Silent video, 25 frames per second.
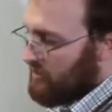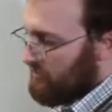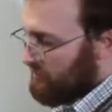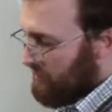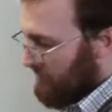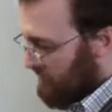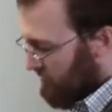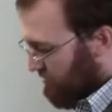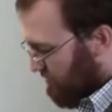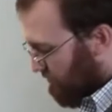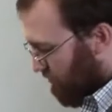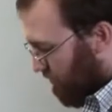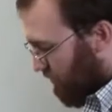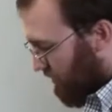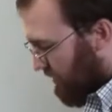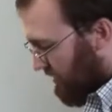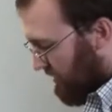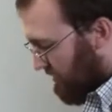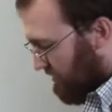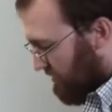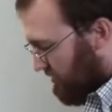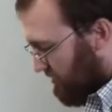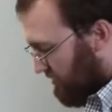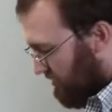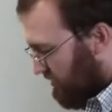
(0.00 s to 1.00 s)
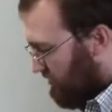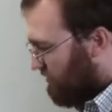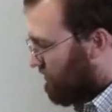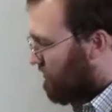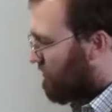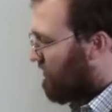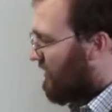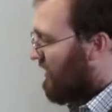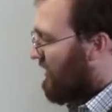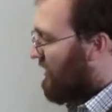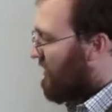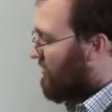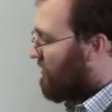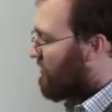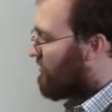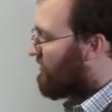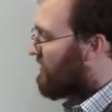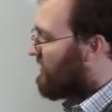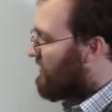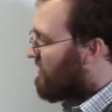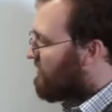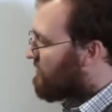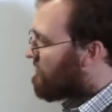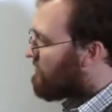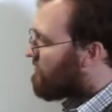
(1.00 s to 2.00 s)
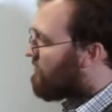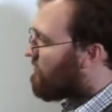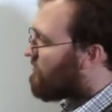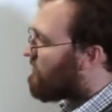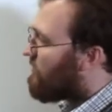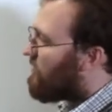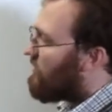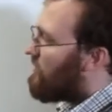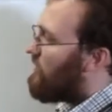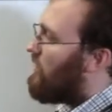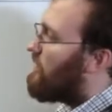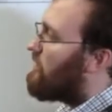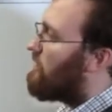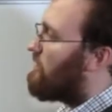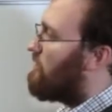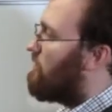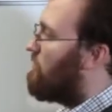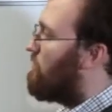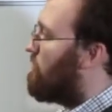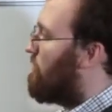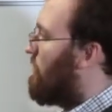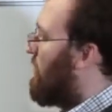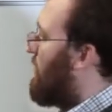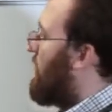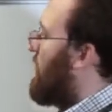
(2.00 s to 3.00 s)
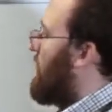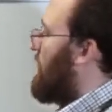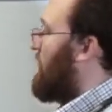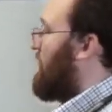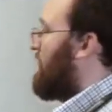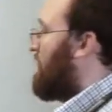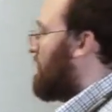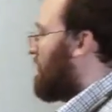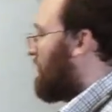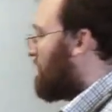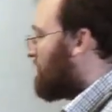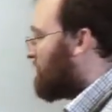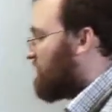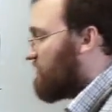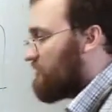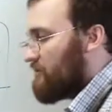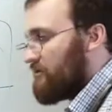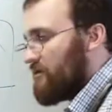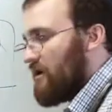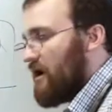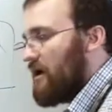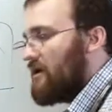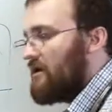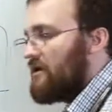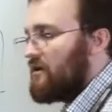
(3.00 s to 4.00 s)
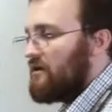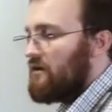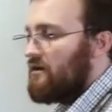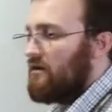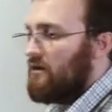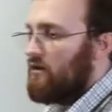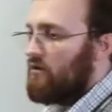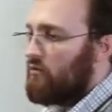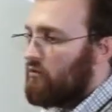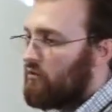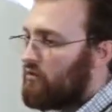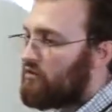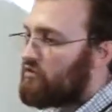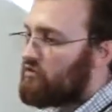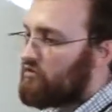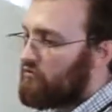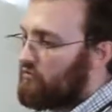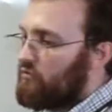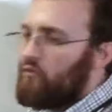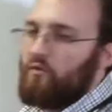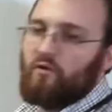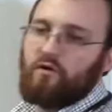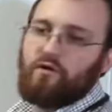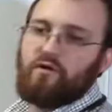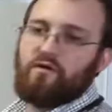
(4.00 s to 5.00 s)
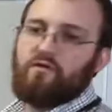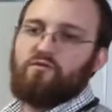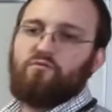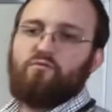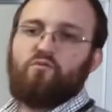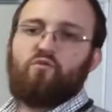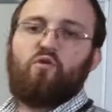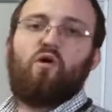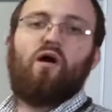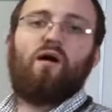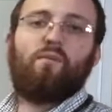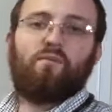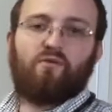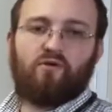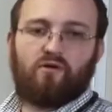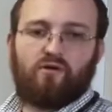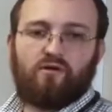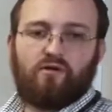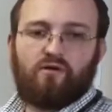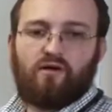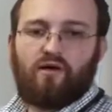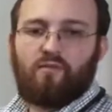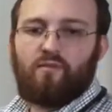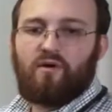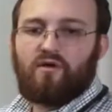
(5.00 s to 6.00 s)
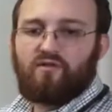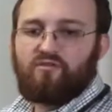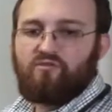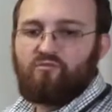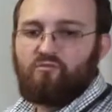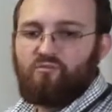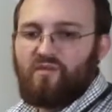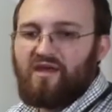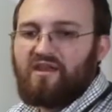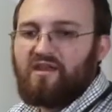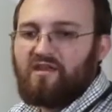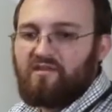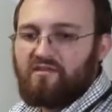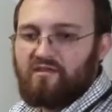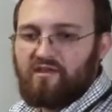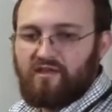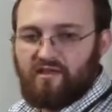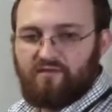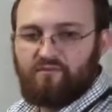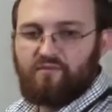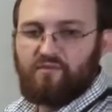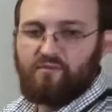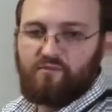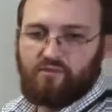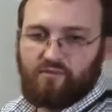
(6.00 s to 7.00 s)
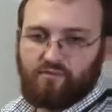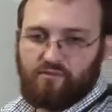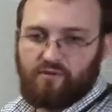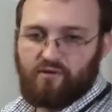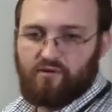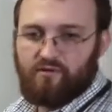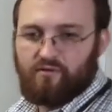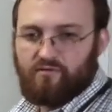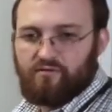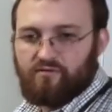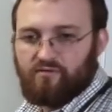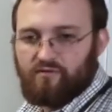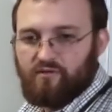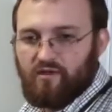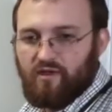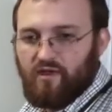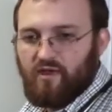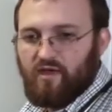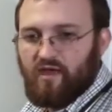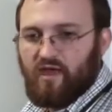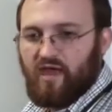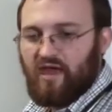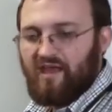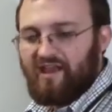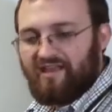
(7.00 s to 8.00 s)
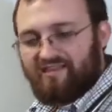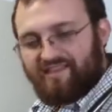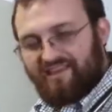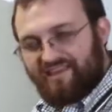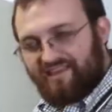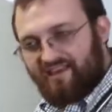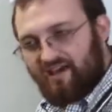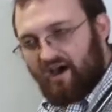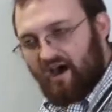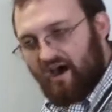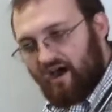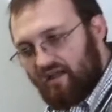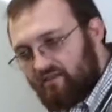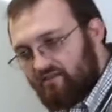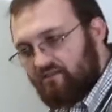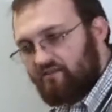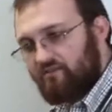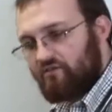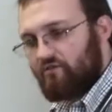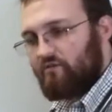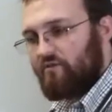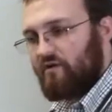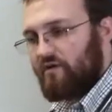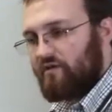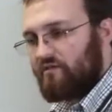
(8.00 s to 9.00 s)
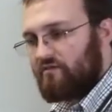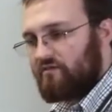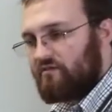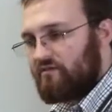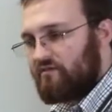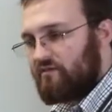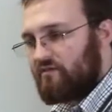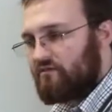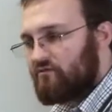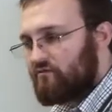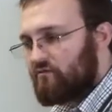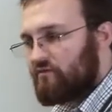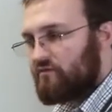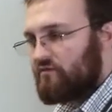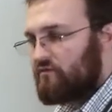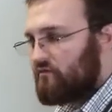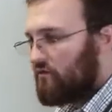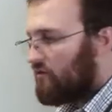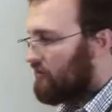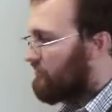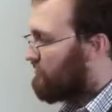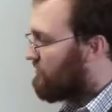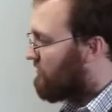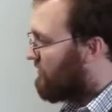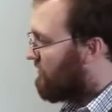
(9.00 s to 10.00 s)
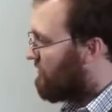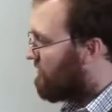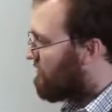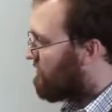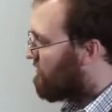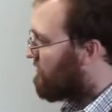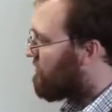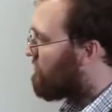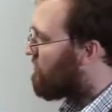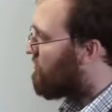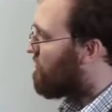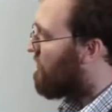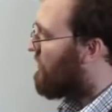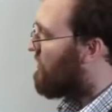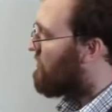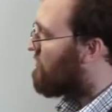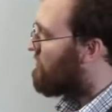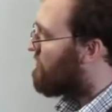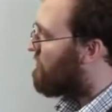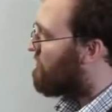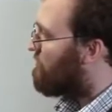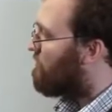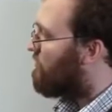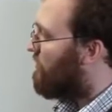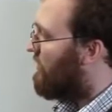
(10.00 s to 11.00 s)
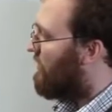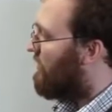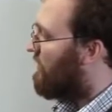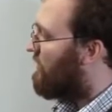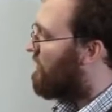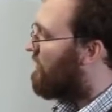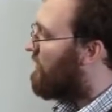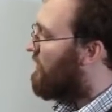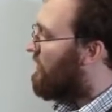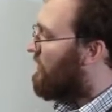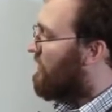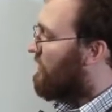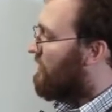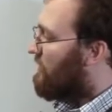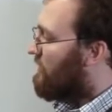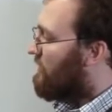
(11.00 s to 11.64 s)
generation 1 and 2, there is no canonical way of deciding which fork is proper amongst many that have been proposed. And as a consequence, this results in a situation where